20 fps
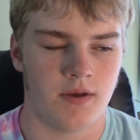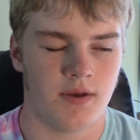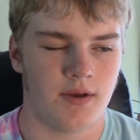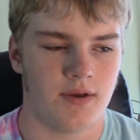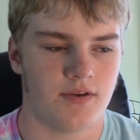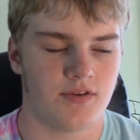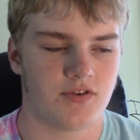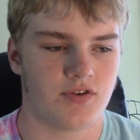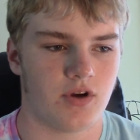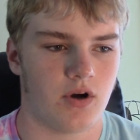
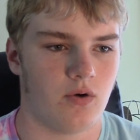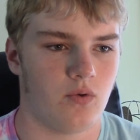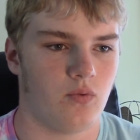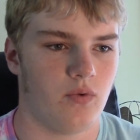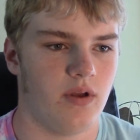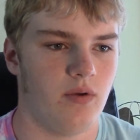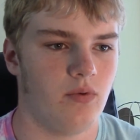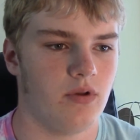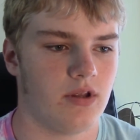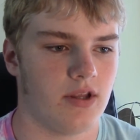So
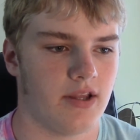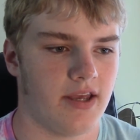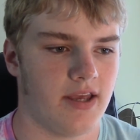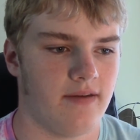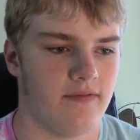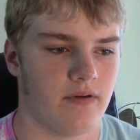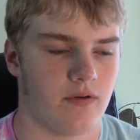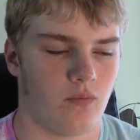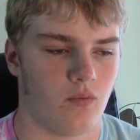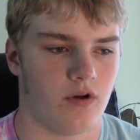we would
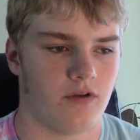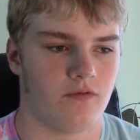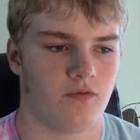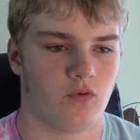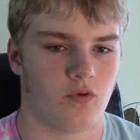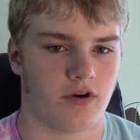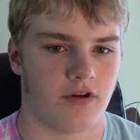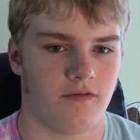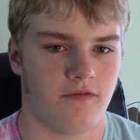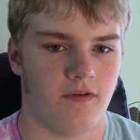leave at
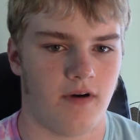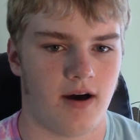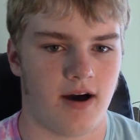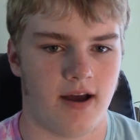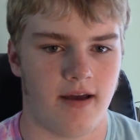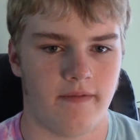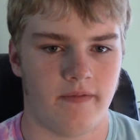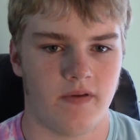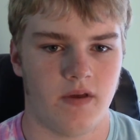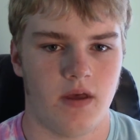
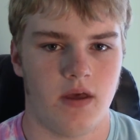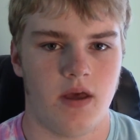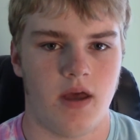1:45,